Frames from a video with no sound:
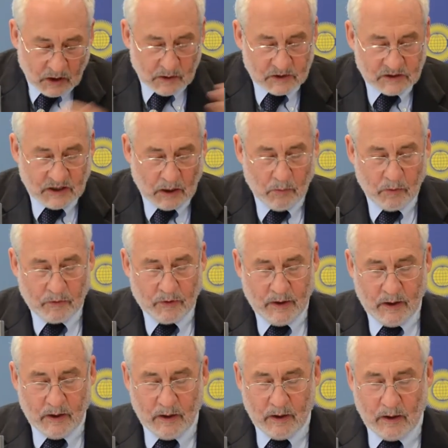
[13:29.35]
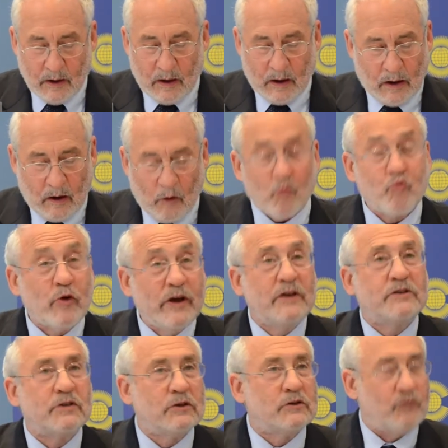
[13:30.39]
Some of the
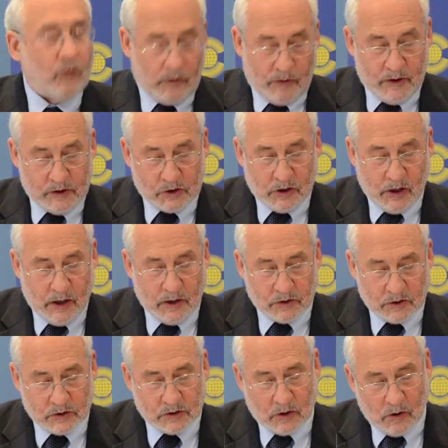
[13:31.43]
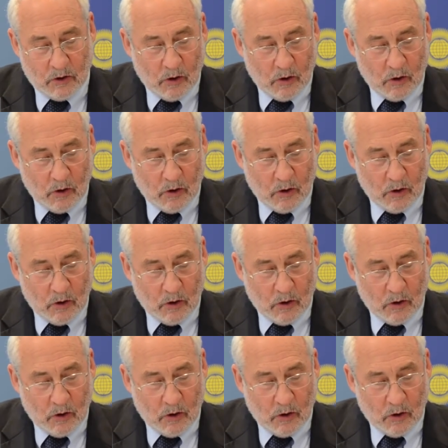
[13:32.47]
reasons for these changes,